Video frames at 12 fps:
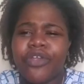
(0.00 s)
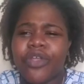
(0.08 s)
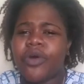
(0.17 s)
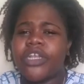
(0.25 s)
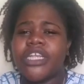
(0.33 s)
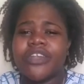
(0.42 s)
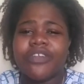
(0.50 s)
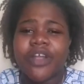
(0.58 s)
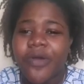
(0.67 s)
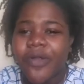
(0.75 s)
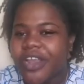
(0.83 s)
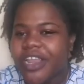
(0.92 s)
rewatching
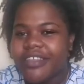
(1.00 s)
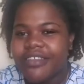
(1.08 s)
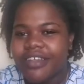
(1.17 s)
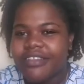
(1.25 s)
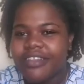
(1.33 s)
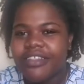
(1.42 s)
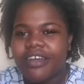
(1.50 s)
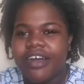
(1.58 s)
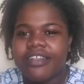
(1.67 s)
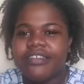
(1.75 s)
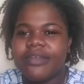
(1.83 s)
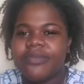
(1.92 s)
recordings until the
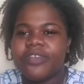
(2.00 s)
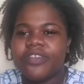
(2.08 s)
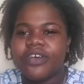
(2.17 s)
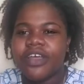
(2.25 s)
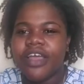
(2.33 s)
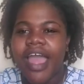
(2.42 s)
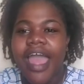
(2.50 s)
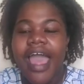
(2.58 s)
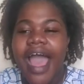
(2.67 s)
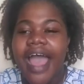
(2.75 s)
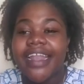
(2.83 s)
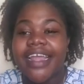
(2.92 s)
concept stuck,
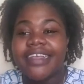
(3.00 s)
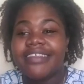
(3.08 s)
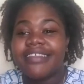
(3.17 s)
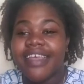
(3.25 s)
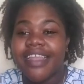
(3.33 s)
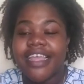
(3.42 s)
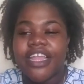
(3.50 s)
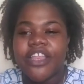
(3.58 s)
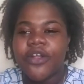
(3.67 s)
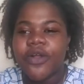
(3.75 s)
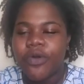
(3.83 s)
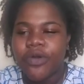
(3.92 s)
and excelling in
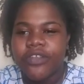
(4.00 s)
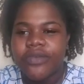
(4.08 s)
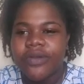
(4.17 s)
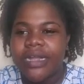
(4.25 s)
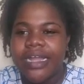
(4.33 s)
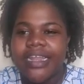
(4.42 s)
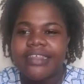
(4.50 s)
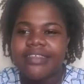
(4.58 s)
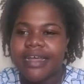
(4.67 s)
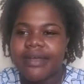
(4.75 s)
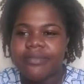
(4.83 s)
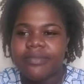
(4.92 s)
your coursework and
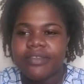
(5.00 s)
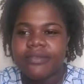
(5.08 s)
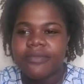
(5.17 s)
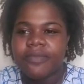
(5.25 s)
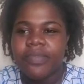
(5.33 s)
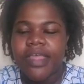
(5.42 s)
exams.